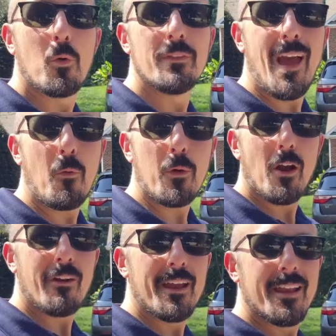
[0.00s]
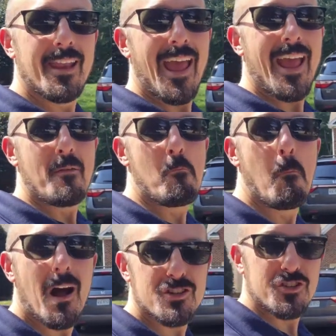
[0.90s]
well now we are in a
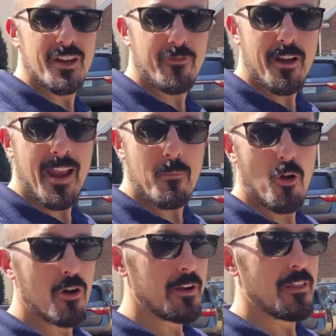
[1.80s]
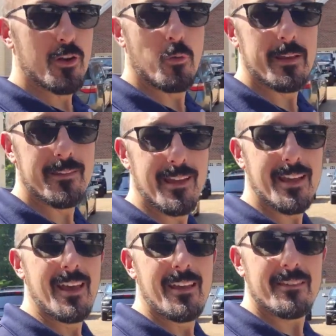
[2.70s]
much different neighborhood than Queens
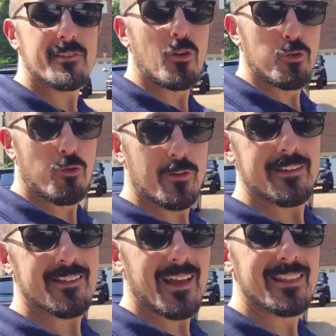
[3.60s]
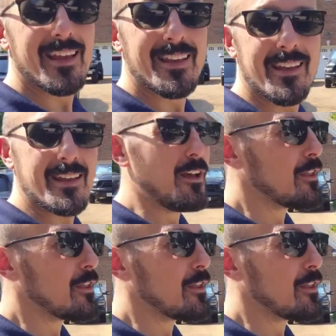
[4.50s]
Lake. This is called Creekside Landing.